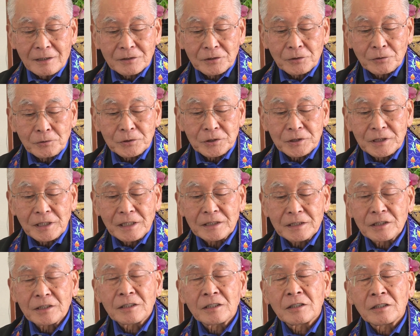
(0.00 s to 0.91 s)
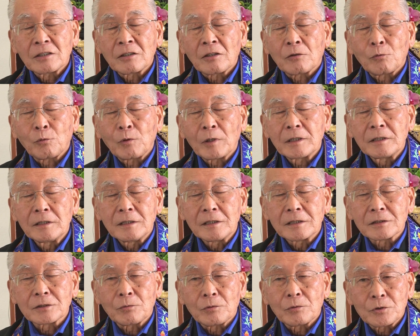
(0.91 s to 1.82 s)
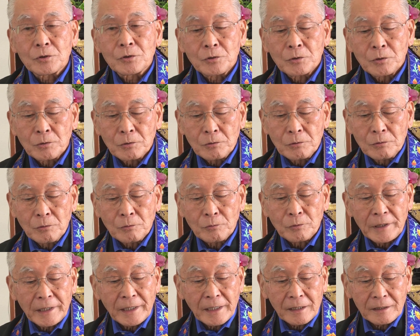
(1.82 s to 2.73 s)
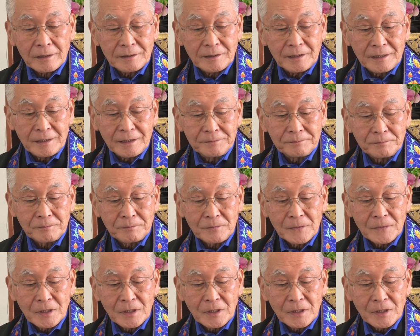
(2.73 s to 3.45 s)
association and our oneness with true reality.